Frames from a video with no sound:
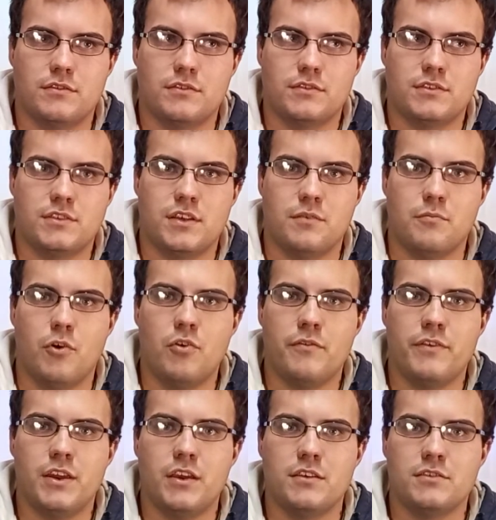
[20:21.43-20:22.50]
see more
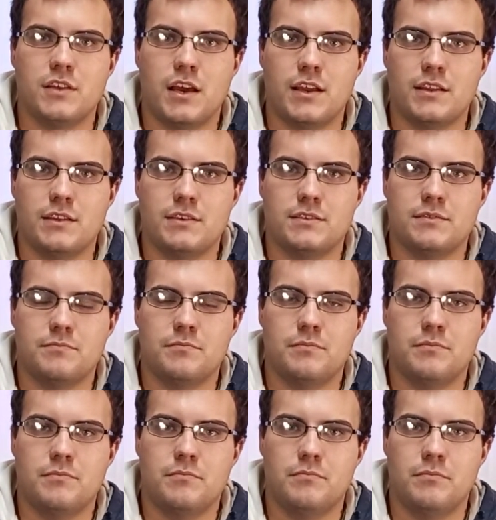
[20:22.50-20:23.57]
videos like this,
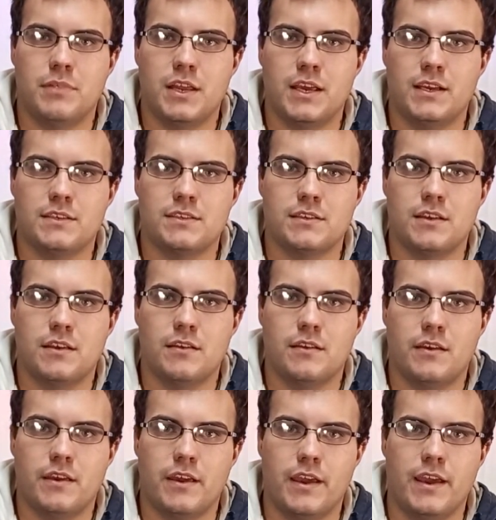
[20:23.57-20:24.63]
please
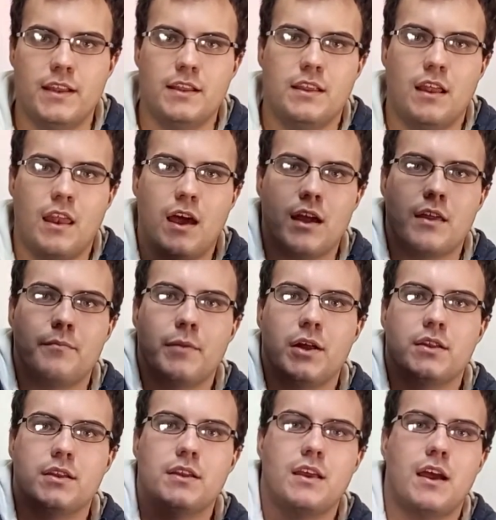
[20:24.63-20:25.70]
hit the like
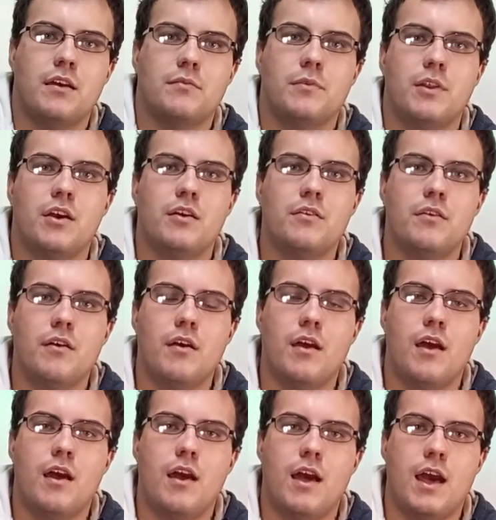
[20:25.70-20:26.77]
button down below
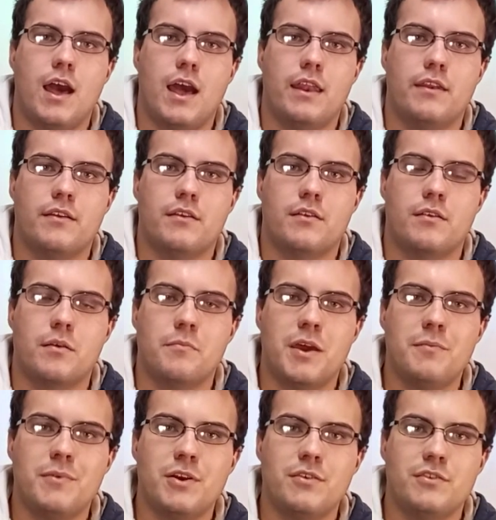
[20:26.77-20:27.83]
and
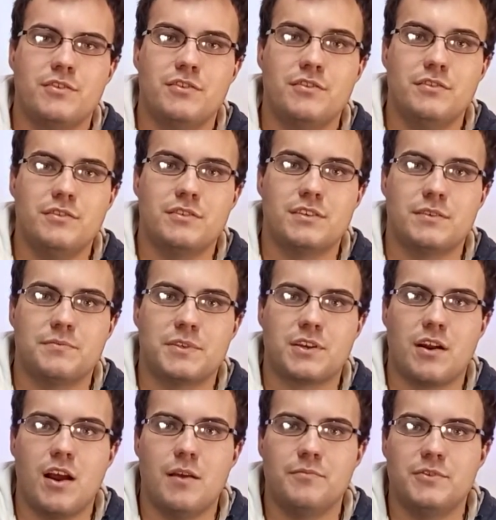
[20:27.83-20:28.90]
remember to
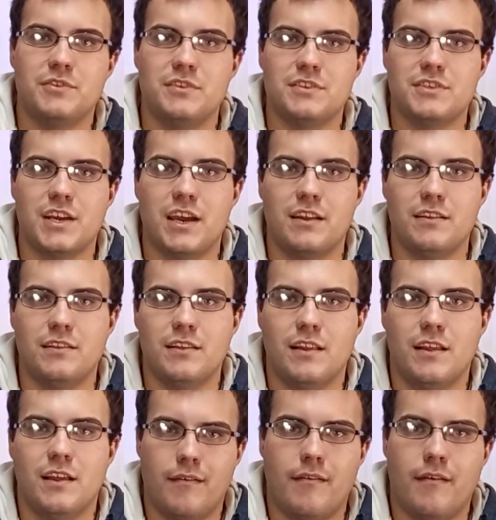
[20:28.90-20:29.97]
subscribe to the channel,
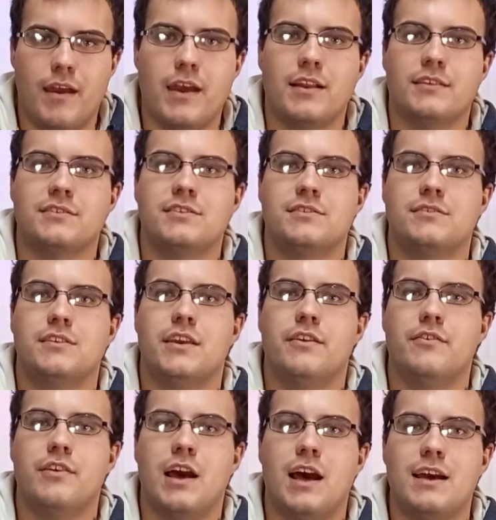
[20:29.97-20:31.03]
and I'll see
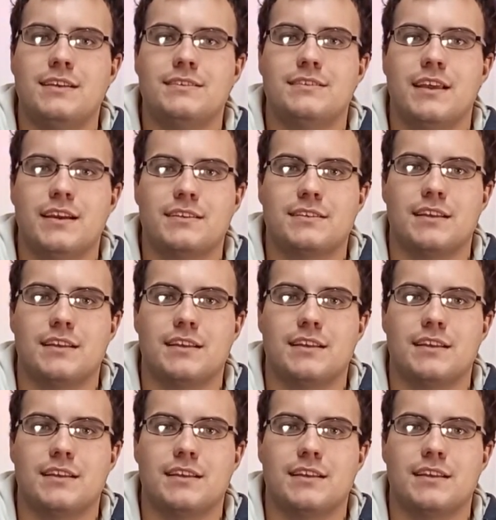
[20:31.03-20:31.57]
you guys next